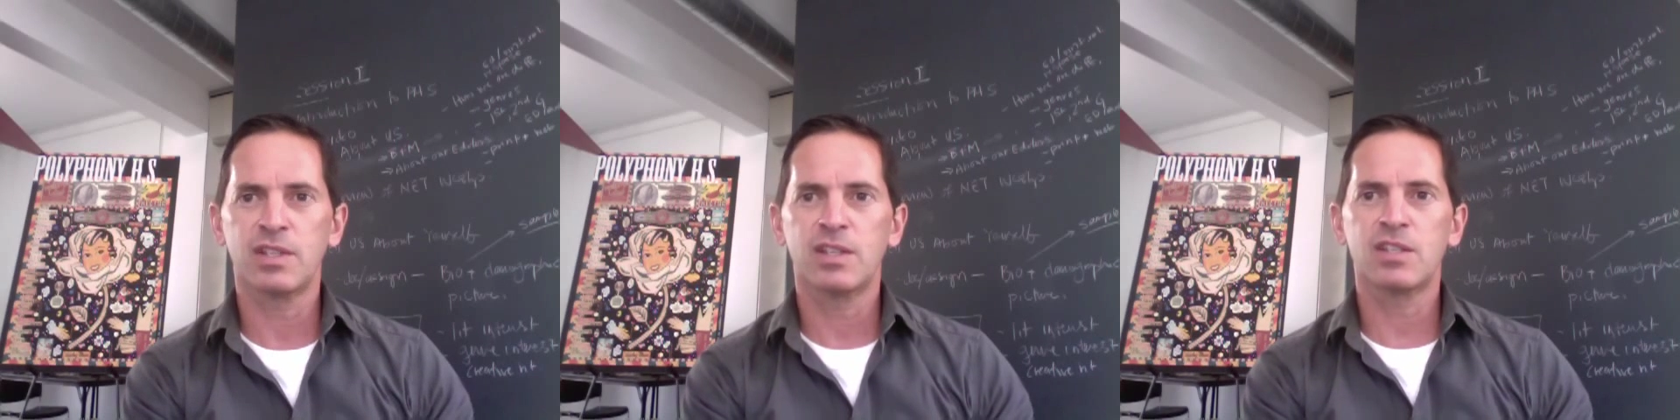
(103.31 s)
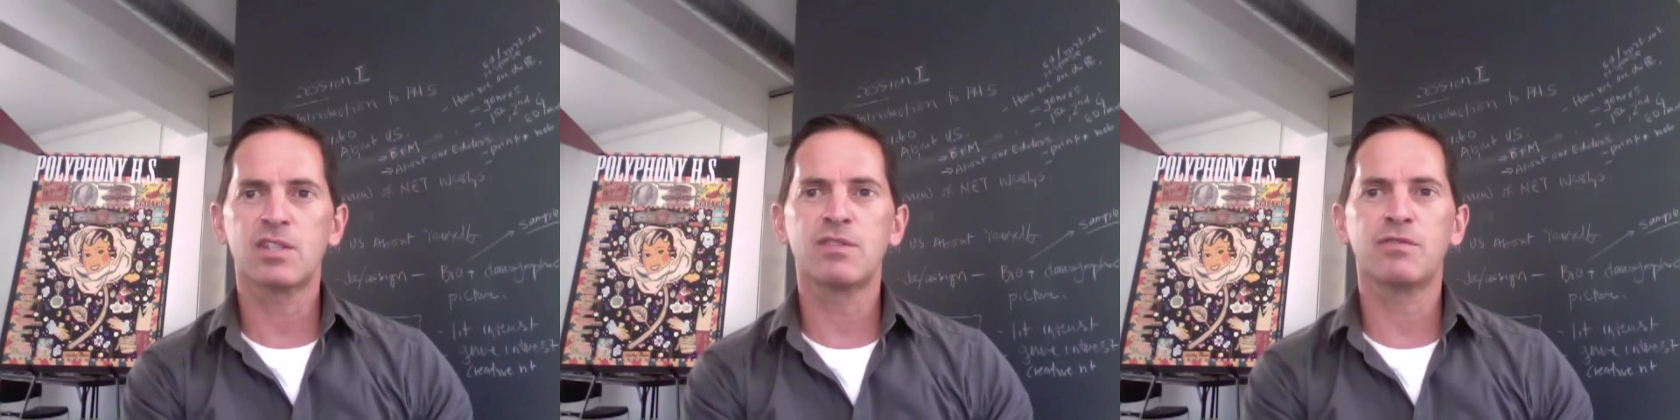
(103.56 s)

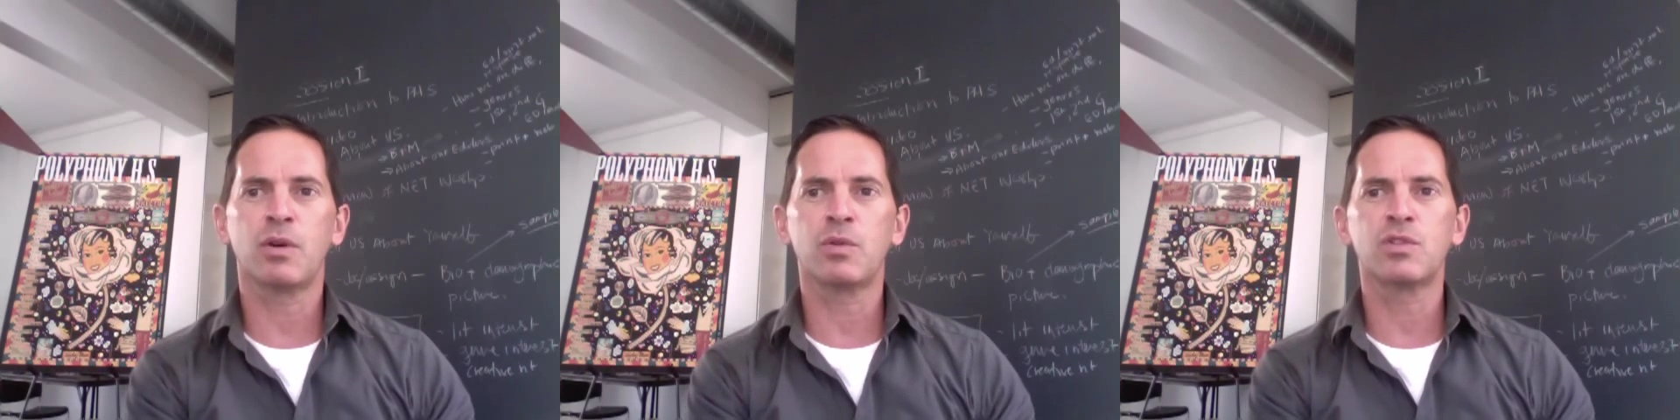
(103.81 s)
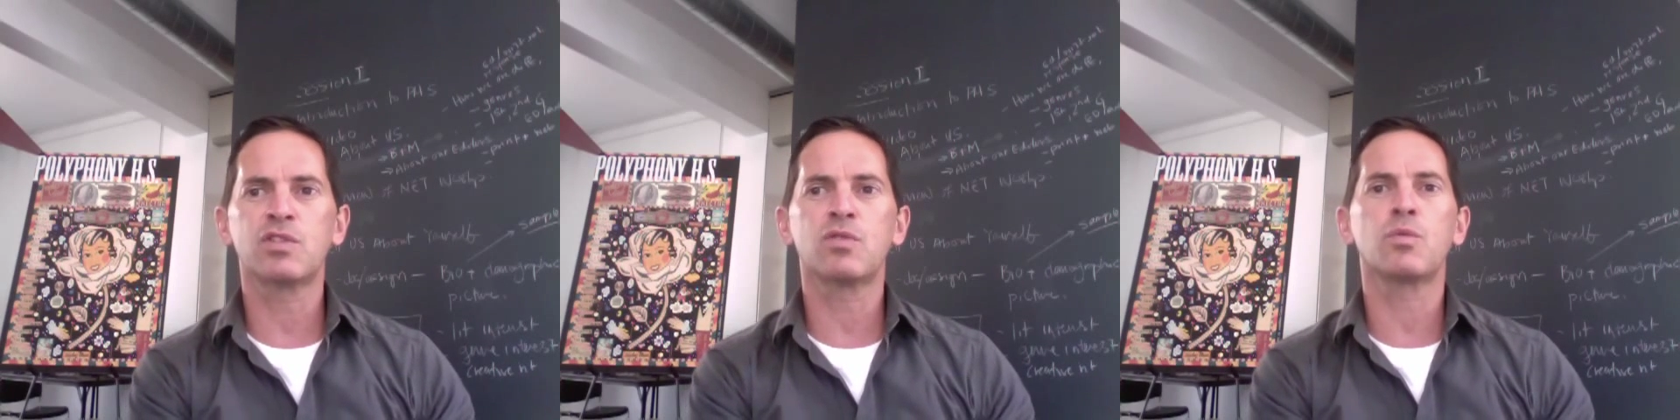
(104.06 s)
is
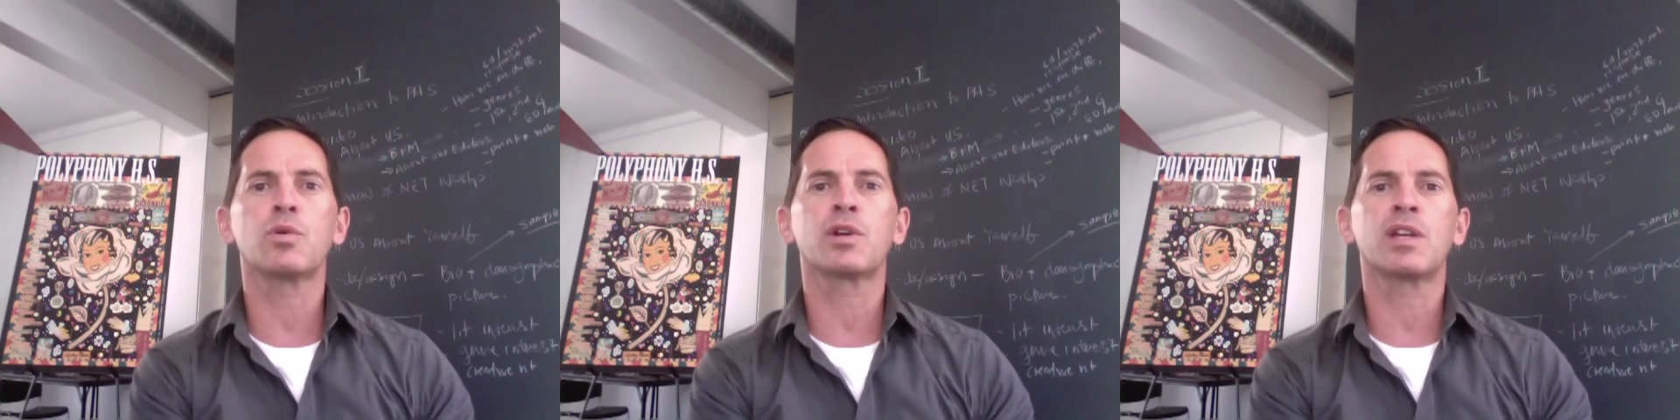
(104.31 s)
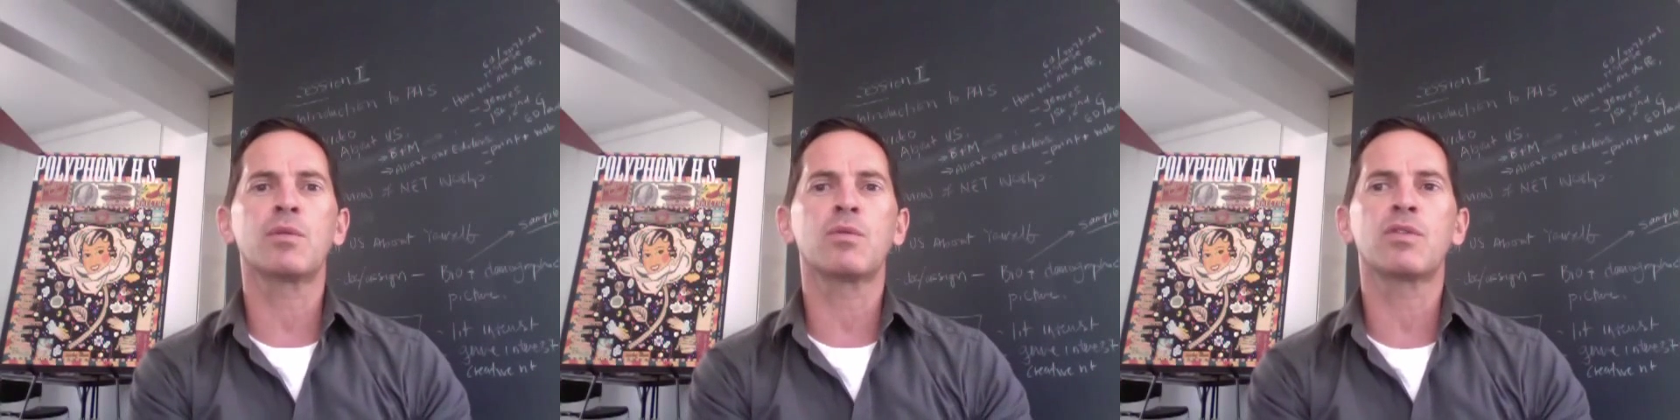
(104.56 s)
devoted to
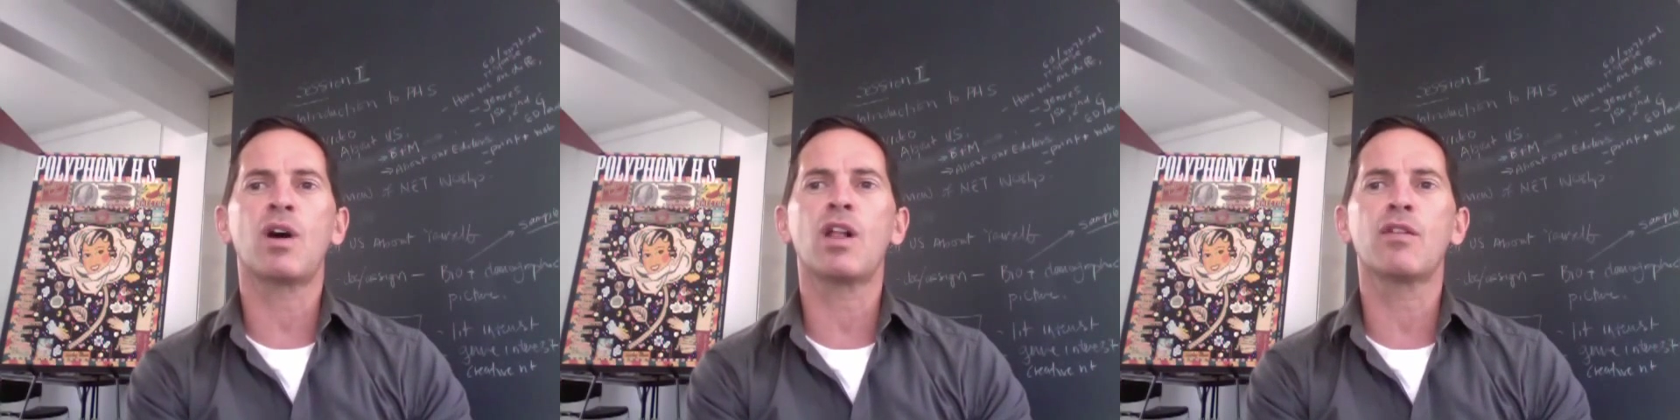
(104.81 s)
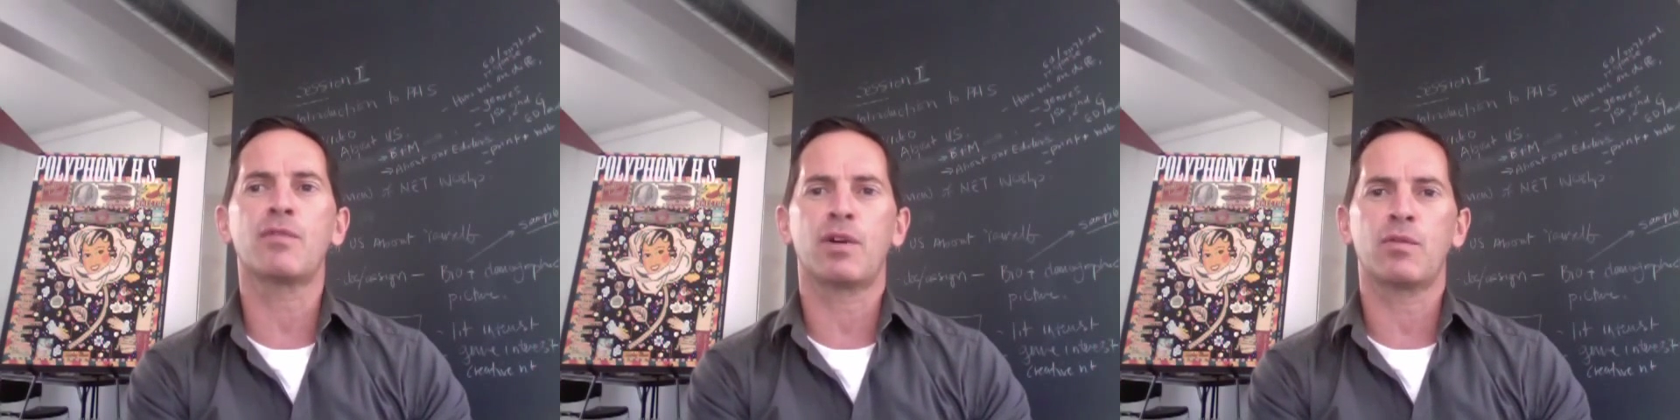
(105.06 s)
working with
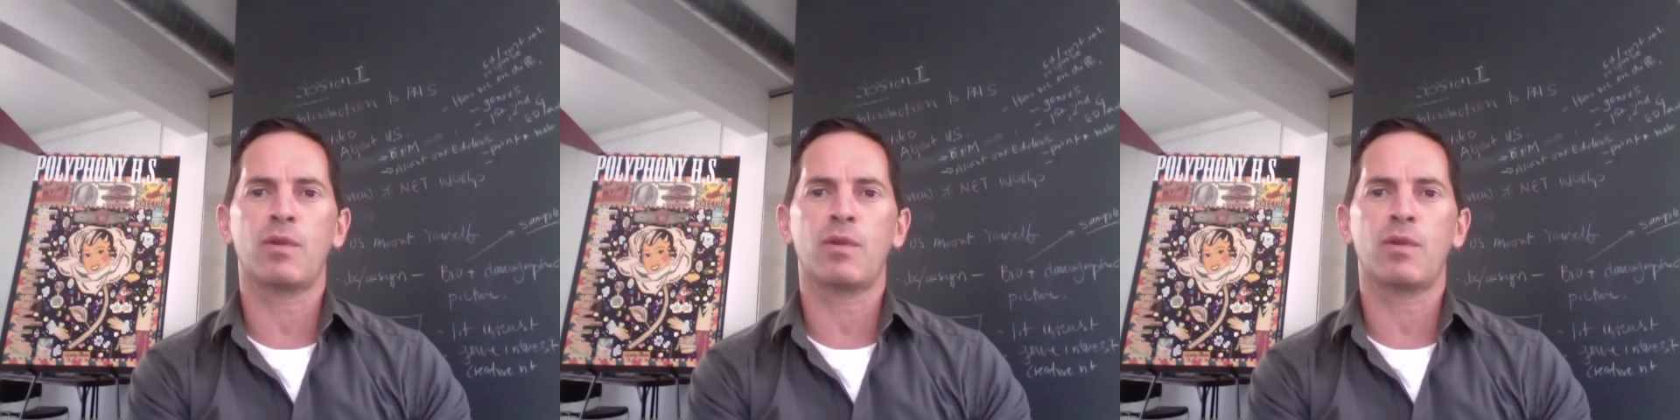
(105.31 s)
all of our